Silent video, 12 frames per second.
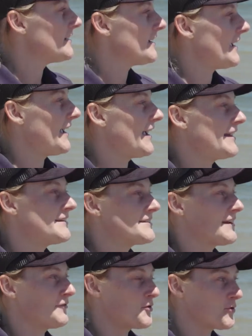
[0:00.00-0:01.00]
and
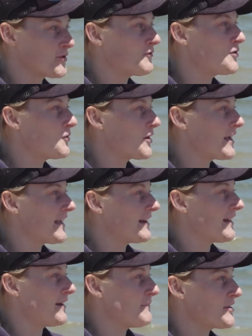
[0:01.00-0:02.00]
of course if you want to get
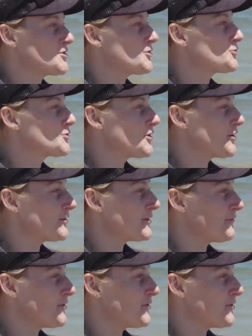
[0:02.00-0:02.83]
a magical shot of the